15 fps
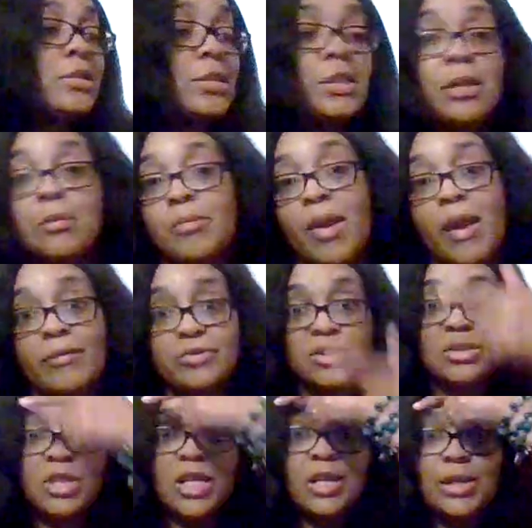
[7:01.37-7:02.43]
see impasse
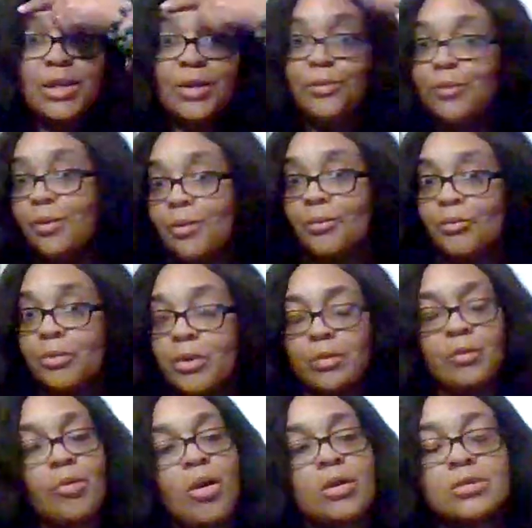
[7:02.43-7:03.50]
as idiot
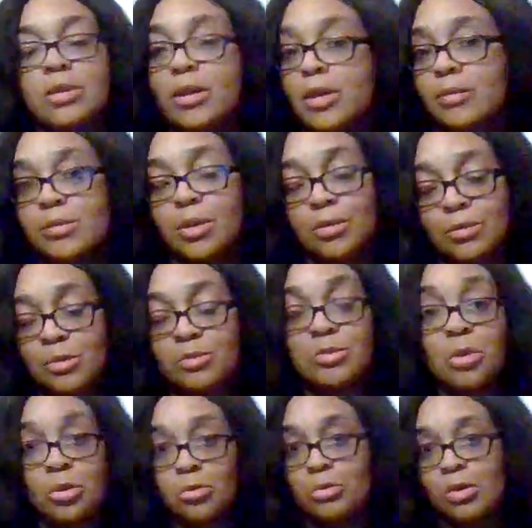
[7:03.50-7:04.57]
written across their
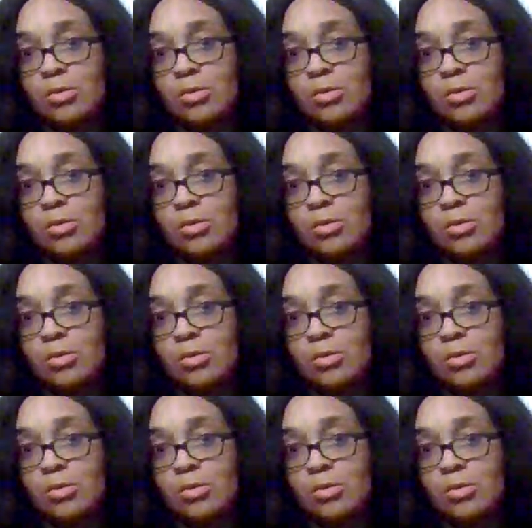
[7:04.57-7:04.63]
you know